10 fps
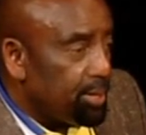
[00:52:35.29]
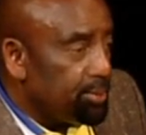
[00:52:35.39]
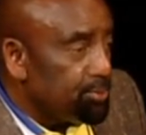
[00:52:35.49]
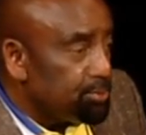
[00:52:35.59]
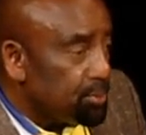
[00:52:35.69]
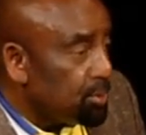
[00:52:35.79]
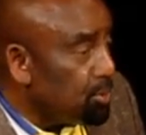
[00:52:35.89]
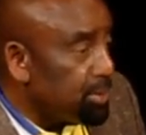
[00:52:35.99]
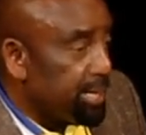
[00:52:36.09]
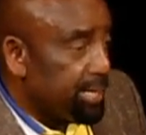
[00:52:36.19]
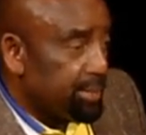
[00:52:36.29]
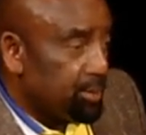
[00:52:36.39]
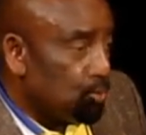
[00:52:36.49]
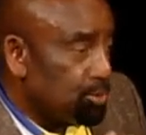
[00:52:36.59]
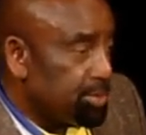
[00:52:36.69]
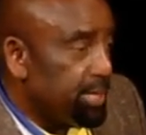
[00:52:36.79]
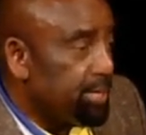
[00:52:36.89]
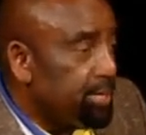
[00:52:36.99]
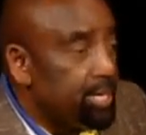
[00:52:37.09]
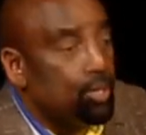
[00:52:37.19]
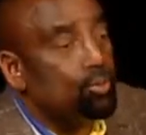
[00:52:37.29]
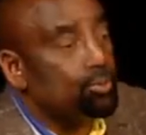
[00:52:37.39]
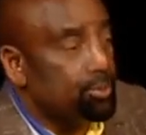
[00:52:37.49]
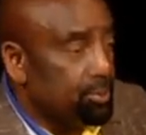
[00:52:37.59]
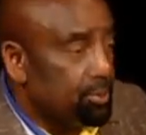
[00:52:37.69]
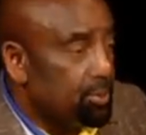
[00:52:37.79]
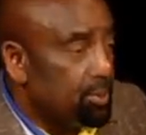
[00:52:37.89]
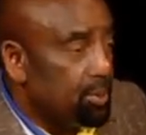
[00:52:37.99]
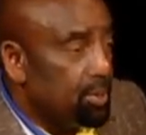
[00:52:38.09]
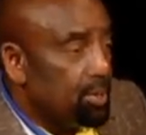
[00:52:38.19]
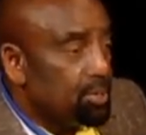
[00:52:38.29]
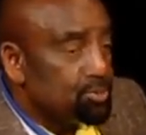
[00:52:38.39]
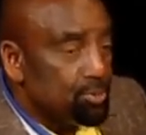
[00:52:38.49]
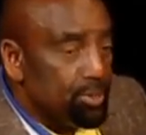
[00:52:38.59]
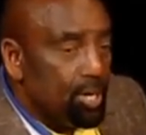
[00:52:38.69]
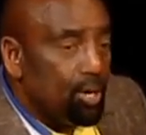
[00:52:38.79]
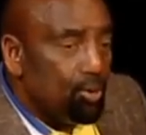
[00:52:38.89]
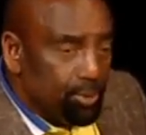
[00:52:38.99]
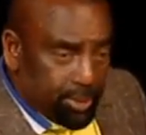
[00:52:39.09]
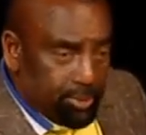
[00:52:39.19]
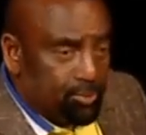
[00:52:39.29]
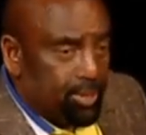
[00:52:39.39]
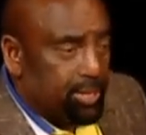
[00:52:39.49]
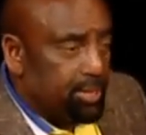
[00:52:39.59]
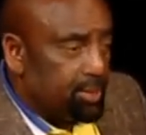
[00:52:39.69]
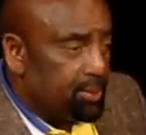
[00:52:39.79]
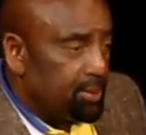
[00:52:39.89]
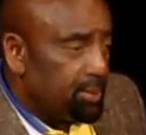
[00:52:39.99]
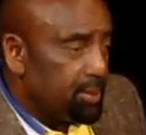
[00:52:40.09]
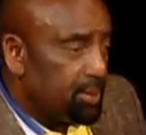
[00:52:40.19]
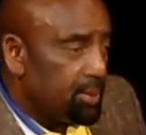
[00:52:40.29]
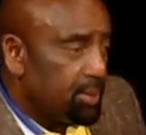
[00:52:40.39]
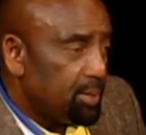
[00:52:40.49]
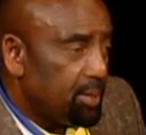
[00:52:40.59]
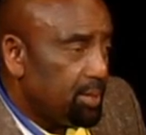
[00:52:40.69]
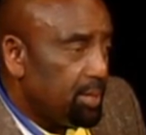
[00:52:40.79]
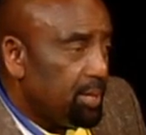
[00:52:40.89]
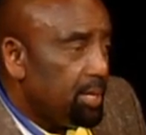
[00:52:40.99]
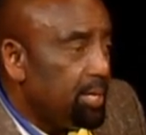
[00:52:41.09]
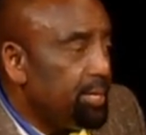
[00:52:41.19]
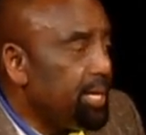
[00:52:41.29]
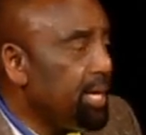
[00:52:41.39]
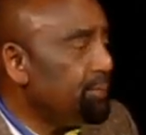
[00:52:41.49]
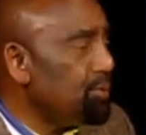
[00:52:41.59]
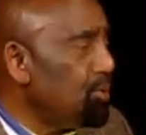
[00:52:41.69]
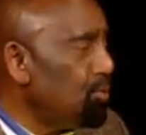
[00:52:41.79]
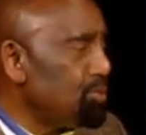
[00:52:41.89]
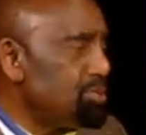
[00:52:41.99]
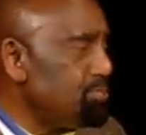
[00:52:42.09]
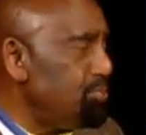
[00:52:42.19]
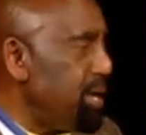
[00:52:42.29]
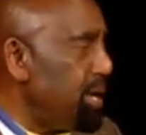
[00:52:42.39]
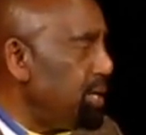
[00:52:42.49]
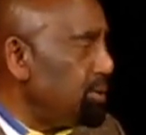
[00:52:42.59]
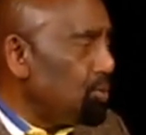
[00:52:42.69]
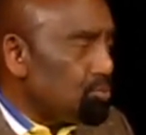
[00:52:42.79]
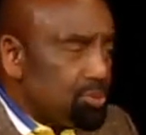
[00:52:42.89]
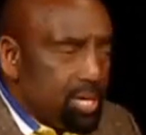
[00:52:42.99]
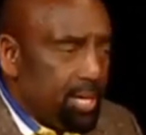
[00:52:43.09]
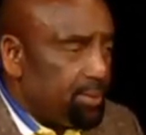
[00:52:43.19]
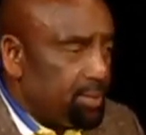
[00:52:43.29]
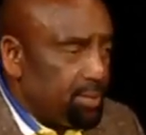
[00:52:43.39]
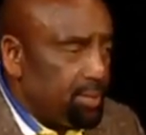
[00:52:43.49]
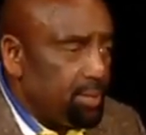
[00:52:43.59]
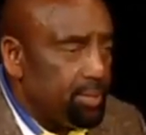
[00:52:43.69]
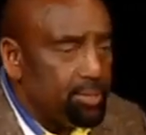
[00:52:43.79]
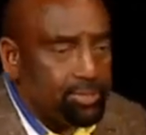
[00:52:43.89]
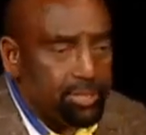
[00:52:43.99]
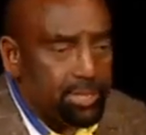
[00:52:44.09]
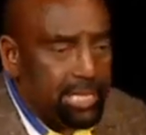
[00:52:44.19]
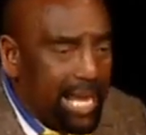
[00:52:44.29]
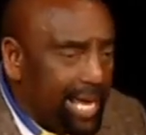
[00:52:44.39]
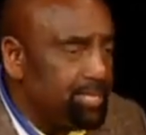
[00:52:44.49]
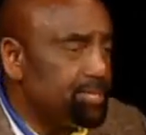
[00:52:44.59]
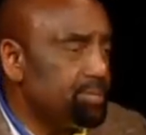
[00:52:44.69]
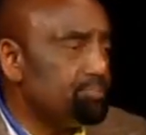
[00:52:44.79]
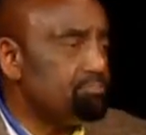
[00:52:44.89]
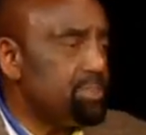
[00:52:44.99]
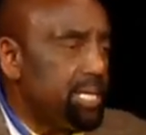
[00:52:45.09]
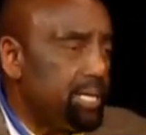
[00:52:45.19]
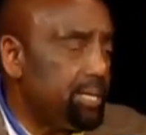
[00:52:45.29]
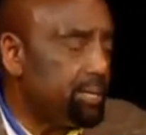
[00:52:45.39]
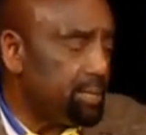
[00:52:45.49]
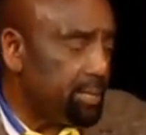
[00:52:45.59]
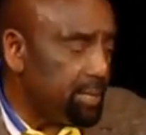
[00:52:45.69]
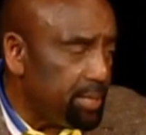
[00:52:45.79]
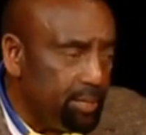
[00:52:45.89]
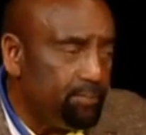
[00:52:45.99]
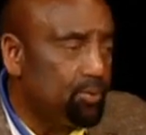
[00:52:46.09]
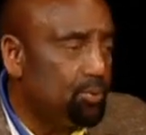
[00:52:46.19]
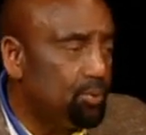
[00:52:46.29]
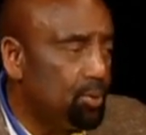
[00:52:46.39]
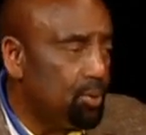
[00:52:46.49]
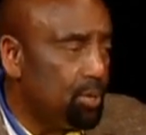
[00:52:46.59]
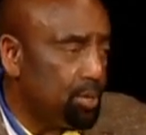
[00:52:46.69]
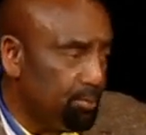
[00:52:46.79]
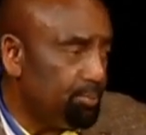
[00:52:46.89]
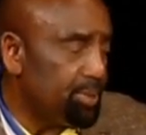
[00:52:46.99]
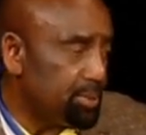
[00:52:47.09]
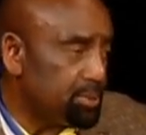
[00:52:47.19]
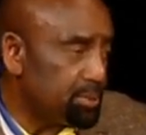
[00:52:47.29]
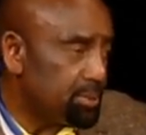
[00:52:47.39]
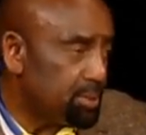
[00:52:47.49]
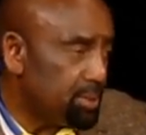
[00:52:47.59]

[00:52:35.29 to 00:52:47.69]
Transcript: and you look at it or take it, they own you. So they're owning you right now. And they have no respect, no nothing. They're just nasty, mean, evil human beings.